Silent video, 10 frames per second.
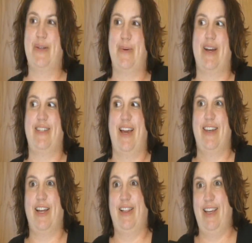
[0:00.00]
So we actually had
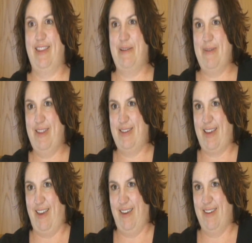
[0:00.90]
to clean them in the
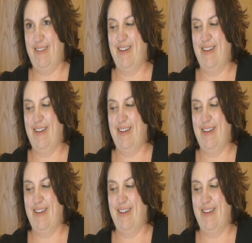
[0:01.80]
sink,